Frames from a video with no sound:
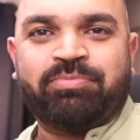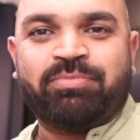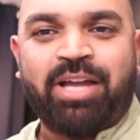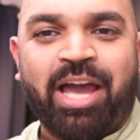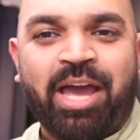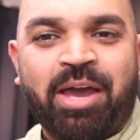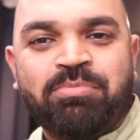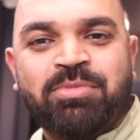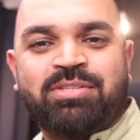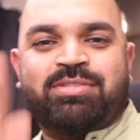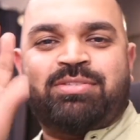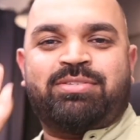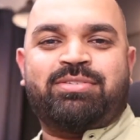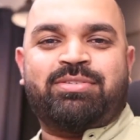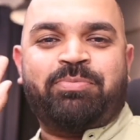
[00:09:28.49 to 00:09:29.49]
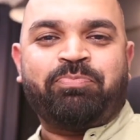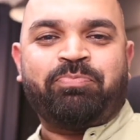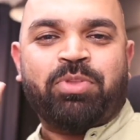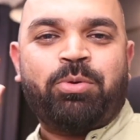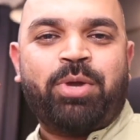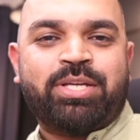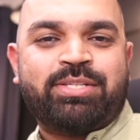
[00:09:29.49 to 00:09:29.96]
I am this
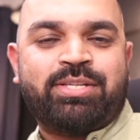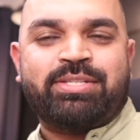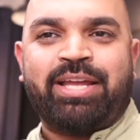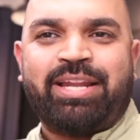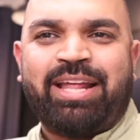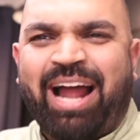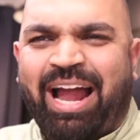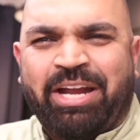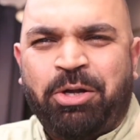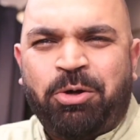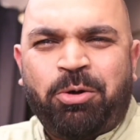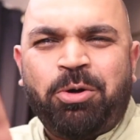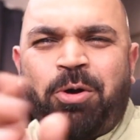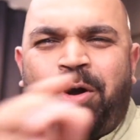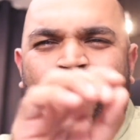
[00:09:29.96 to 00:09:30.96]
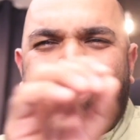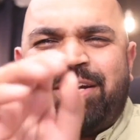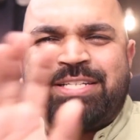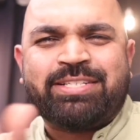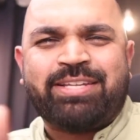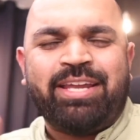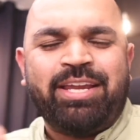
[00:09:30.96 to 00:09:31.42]
UX designer. I don't do all that
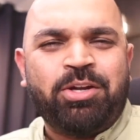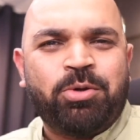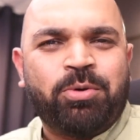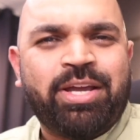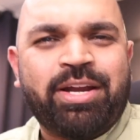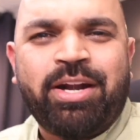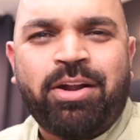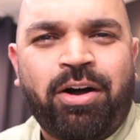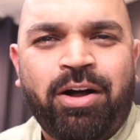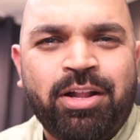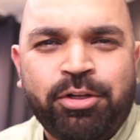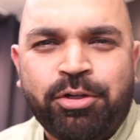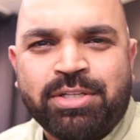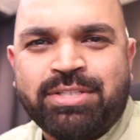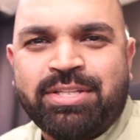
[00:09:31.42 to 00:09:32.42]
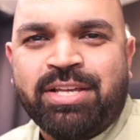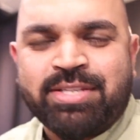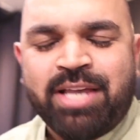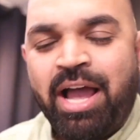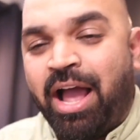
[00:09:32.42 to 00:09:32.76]
screen doing and all those things.